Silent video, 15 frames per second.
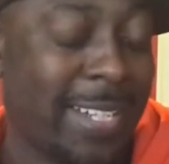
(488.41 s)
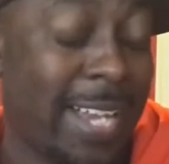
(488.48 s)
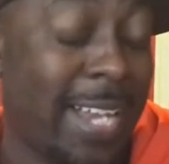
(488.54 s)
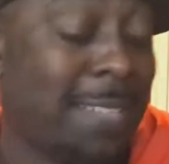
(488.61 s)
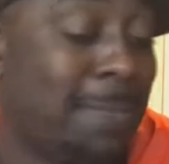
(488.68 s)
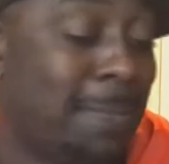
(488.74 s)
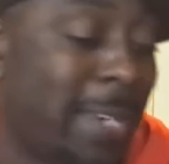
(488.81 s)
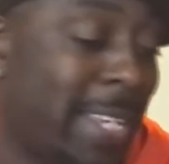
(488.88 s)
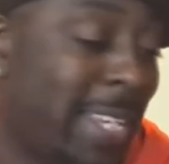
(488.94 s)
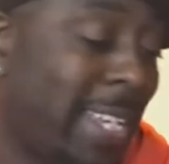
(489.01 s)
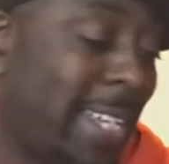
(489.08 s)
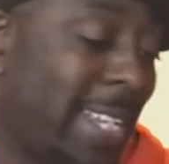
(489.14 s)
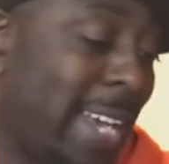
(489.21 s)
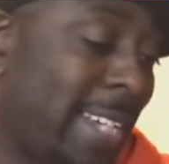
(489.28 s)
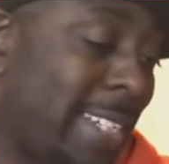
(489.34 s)
That's
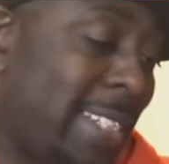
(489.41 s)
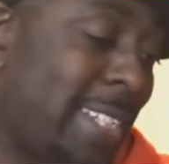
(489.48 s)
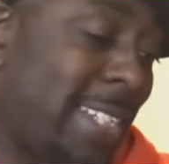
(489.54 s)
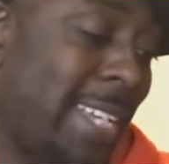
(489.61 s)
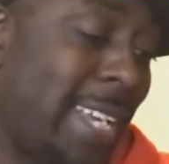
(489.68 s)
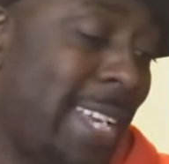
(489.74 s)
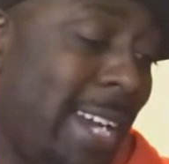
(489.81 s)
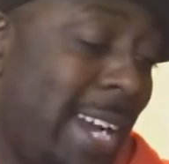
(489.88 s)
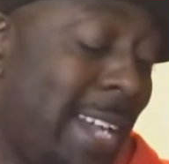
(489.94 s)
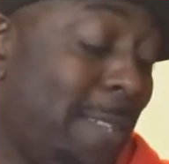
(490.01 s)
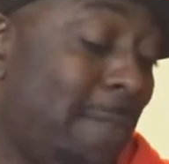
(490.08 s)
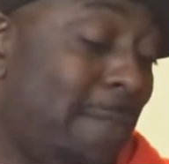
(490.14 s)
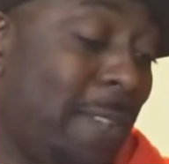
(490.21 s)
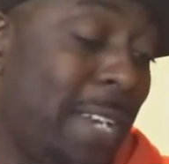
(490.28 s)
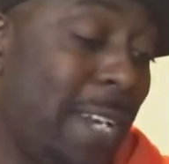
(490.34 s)
wicked, actually. I
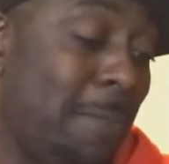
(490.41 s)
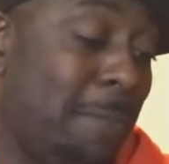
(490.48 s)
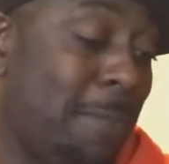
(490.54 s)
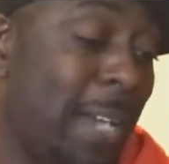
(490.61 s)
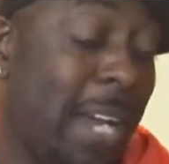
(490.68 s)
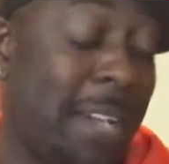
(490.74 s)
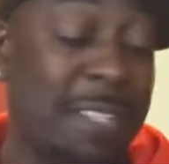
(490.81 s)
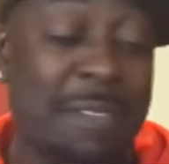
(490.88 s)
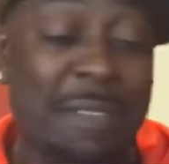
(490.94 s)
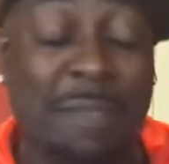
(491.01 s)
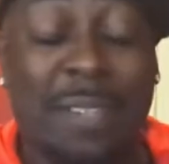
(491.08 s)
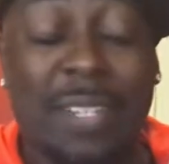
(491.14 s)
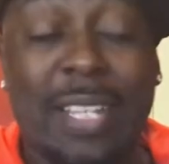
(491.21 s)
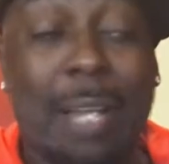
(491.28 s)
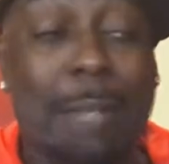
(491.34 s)
didn't think I would be. I didn't even
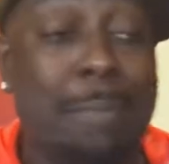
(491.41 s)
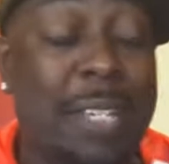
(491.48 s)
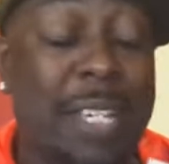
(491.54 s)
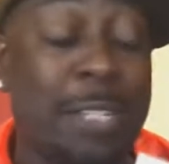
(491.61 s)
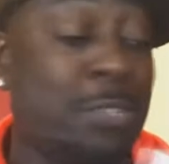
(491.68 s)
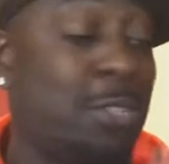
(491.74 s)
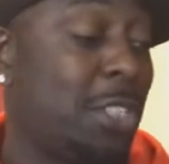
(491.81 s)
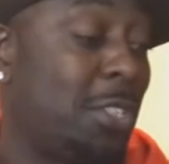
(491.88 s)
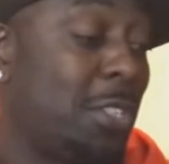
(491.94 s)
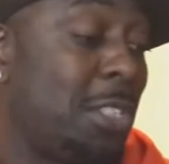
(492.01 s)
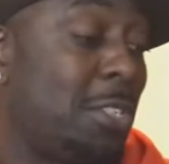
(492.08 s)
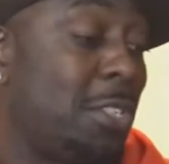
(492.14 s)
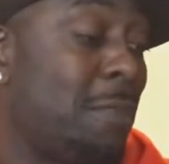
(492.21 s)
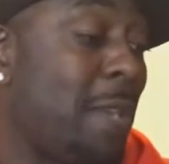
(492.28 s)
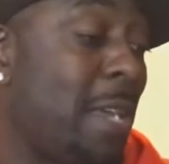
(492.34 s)
think that'd be
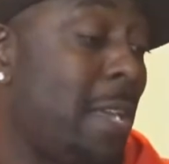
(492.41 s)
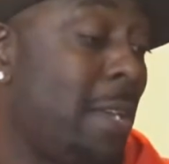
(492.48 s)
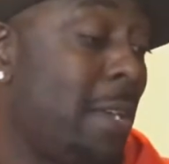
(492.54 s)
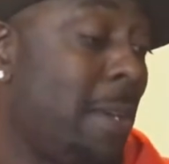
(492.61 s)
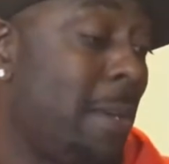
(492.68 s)
interesting to me.